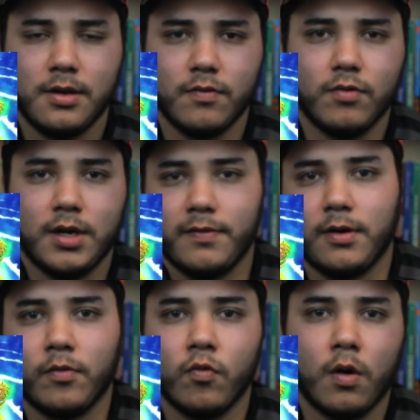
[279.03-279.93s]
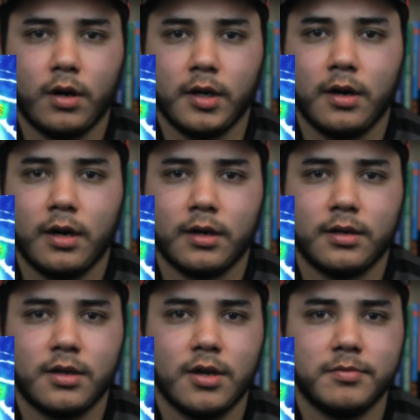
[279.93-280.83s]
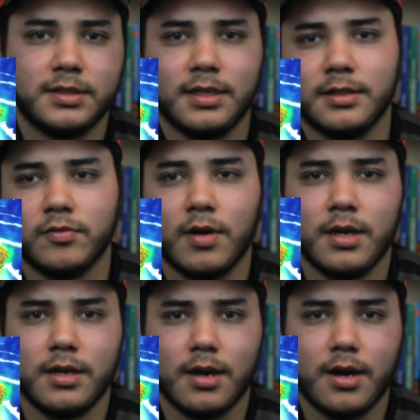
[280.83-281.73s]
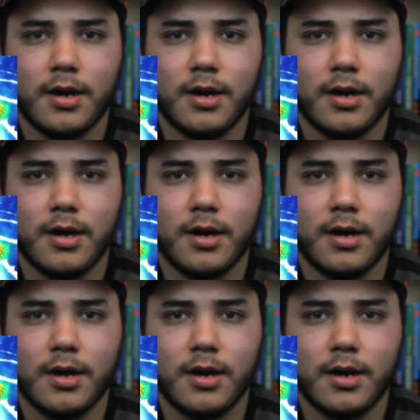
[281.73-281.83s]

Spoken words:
whatever warrior comes his way.